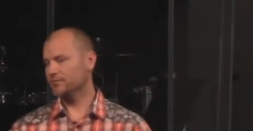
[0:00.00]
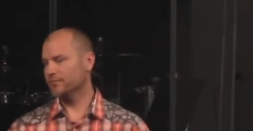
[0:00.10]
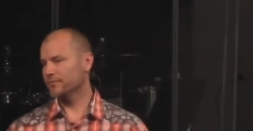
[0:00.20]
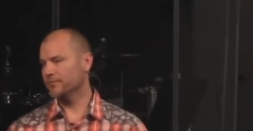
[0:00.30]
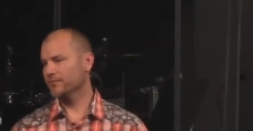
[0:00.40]

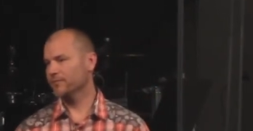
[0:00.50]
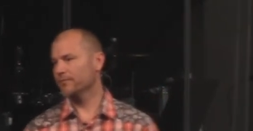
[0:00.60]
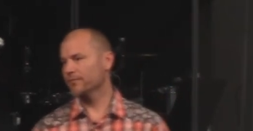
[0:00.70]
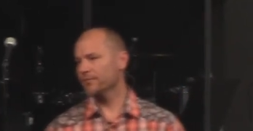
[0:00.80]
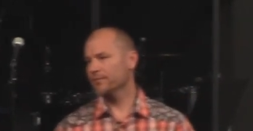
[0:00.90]

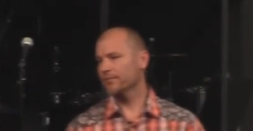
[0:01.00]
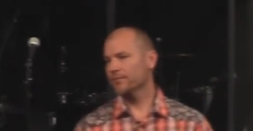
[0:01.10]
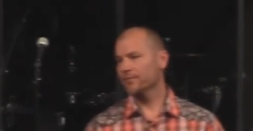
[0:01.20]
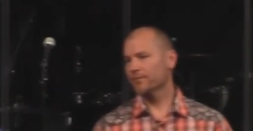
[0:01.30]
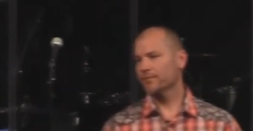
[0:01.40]

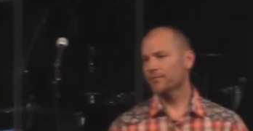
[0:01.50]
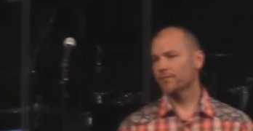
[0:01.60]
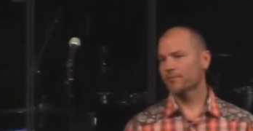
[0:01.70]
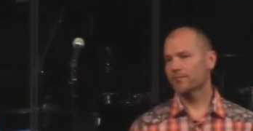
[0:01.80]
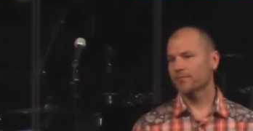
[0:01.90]
Nothing is said.